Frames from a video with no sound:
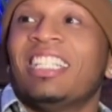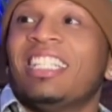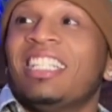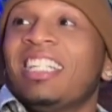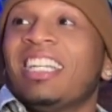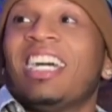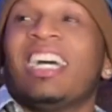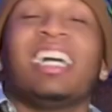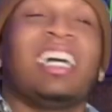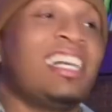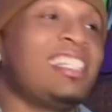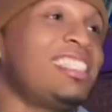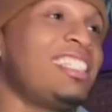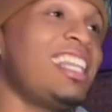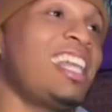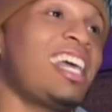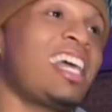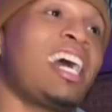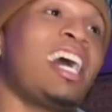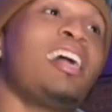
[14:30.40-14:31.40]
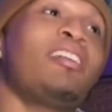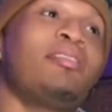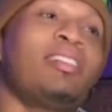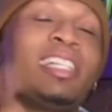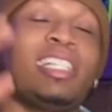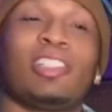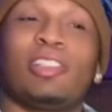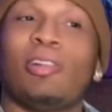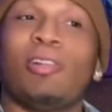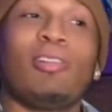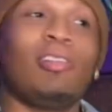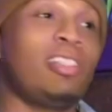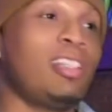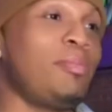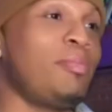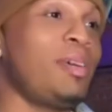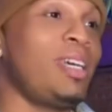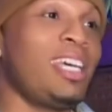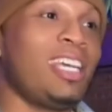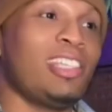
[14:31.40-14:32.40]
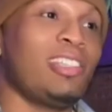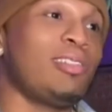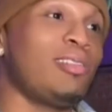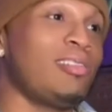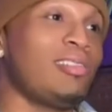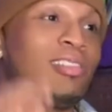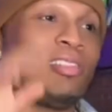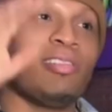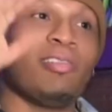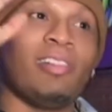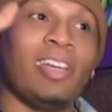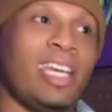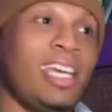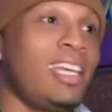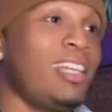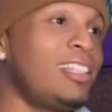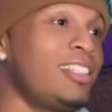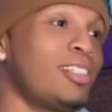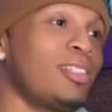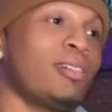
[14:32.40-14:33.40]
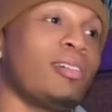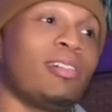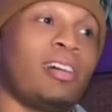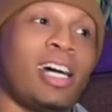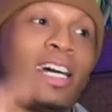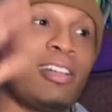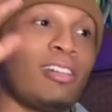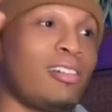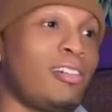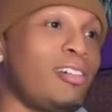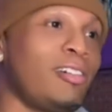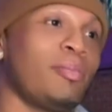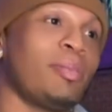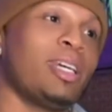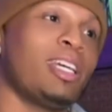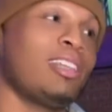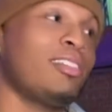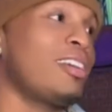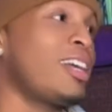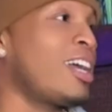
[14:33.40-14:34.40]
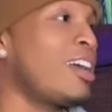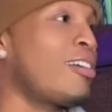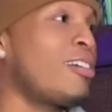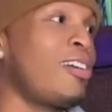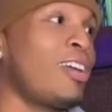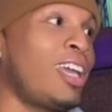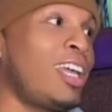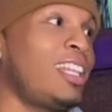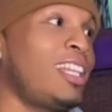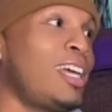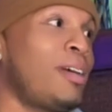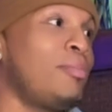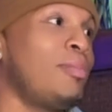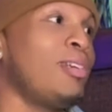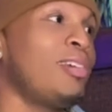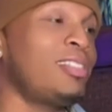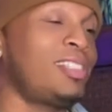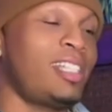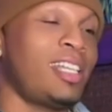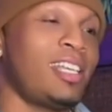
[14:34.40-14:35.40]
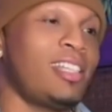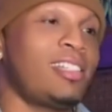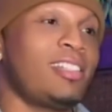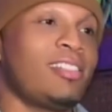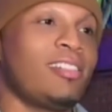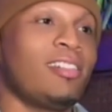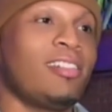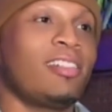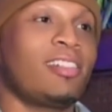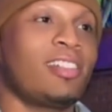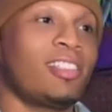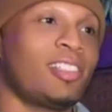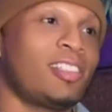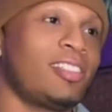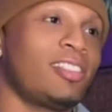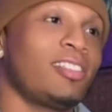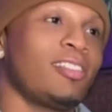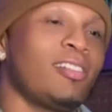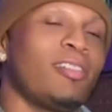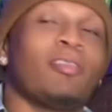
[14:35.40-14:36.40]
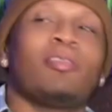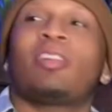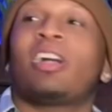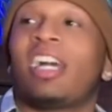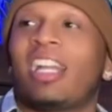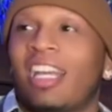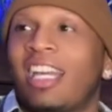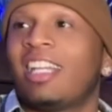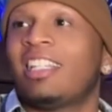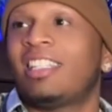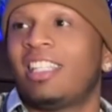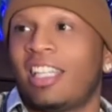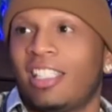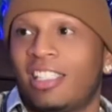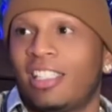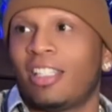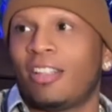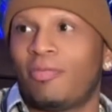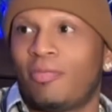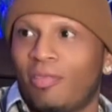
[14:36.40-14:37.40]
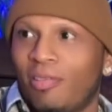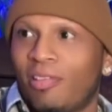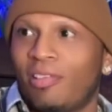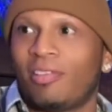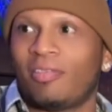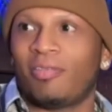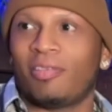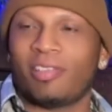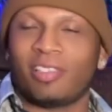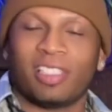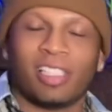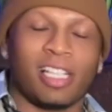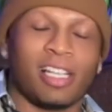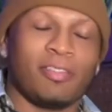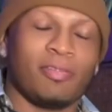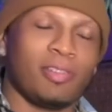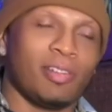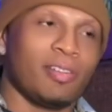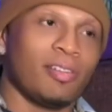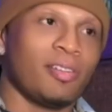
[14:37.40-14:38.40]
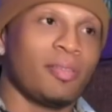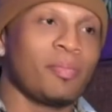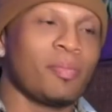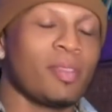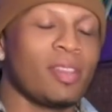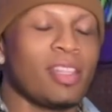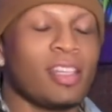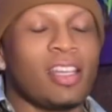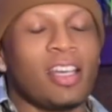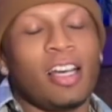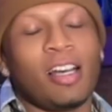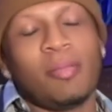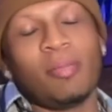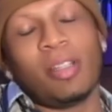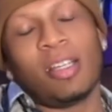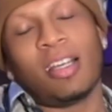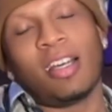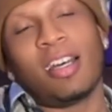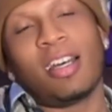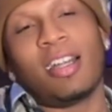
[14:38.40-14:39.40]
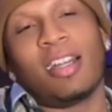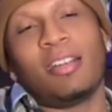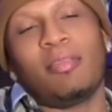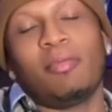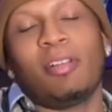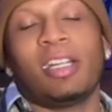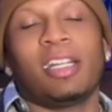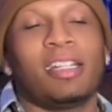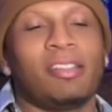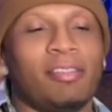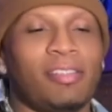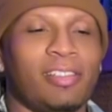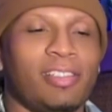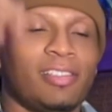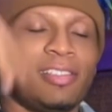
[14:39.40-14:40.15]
Yeah, I was like, I already told him, man, you in, so I don't know, man. You gotta go get that blood test, because we gotta get tested for stuff, I'm like, all right, whatever,